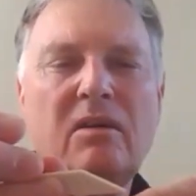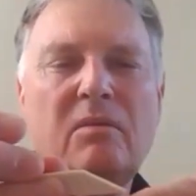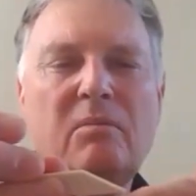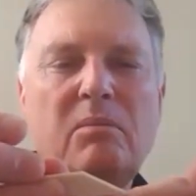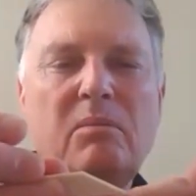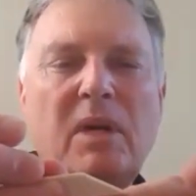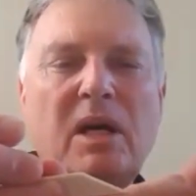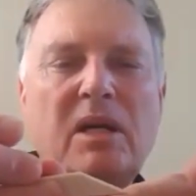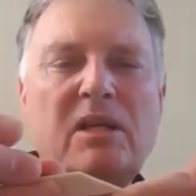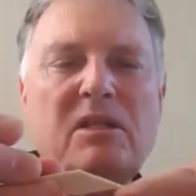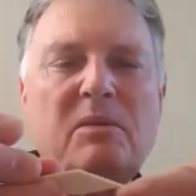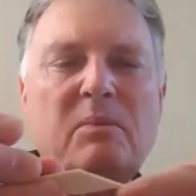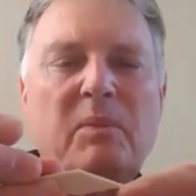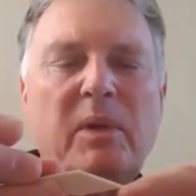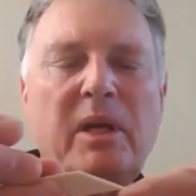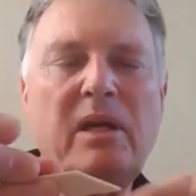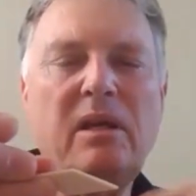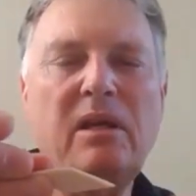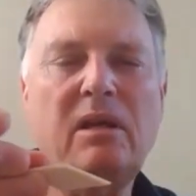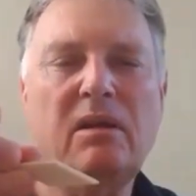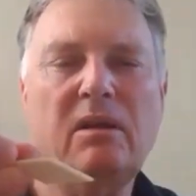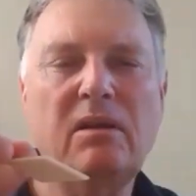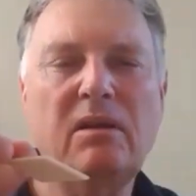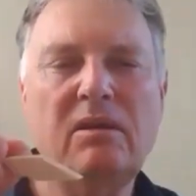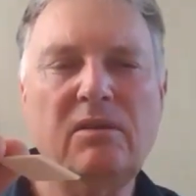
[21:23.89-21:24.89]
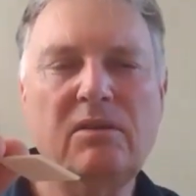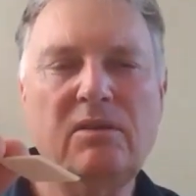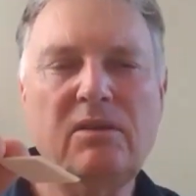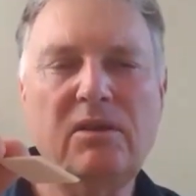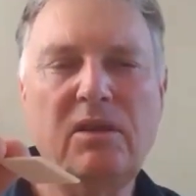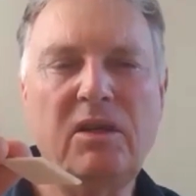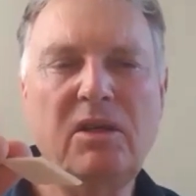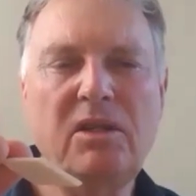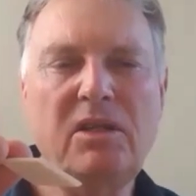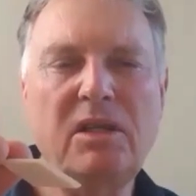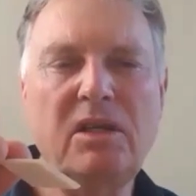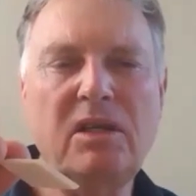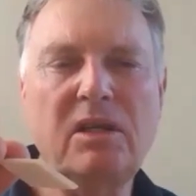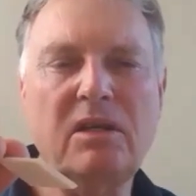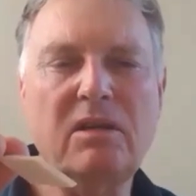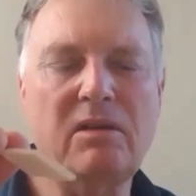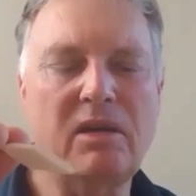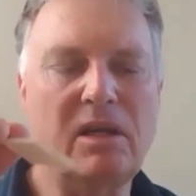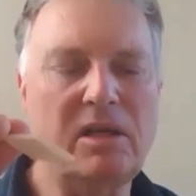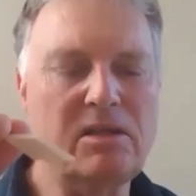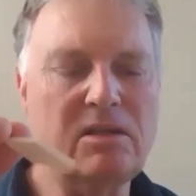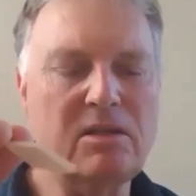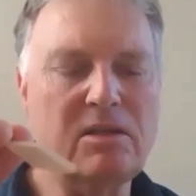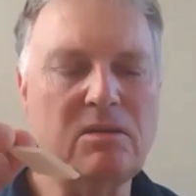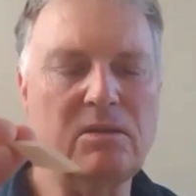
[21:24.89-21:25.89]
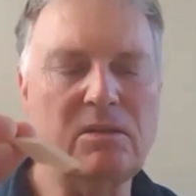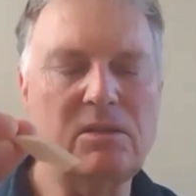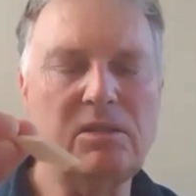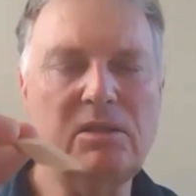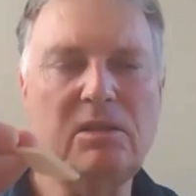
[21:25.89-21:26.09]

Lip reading: must be 30 degrees because